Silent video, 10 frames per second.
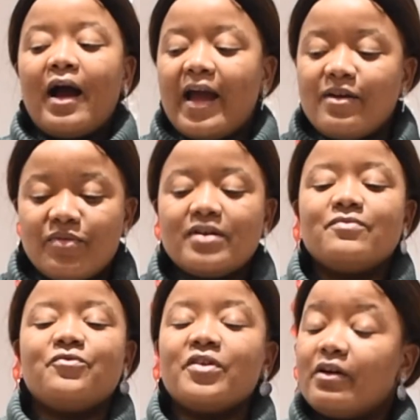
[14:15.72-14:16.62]
I
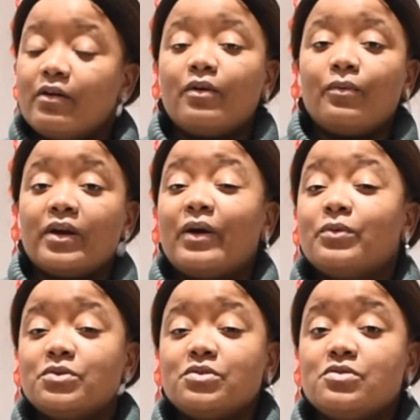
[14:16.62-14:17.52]
even figure out what I
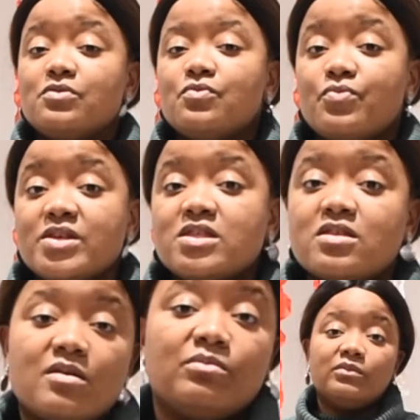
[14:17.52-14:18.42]
want to do with
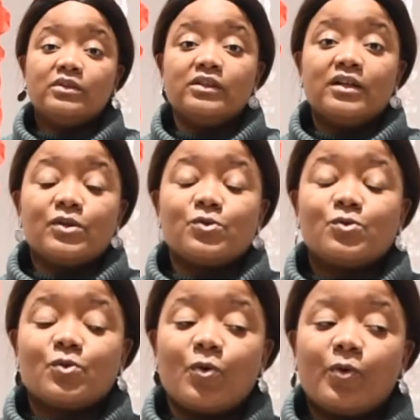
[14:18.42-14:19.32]
them.
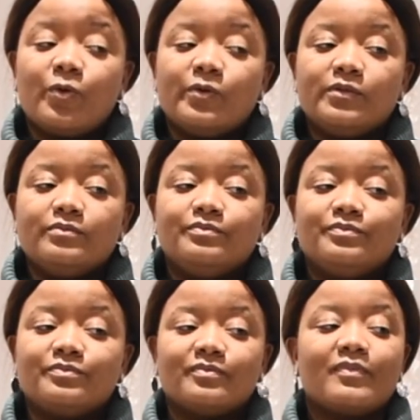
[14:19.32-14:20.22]
So
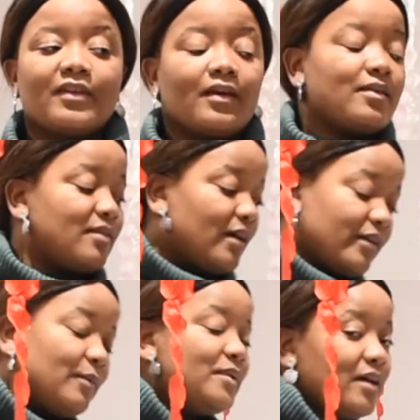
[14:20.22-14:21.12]

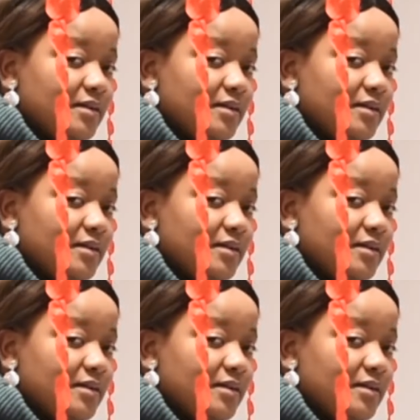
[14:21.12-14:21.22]
that came in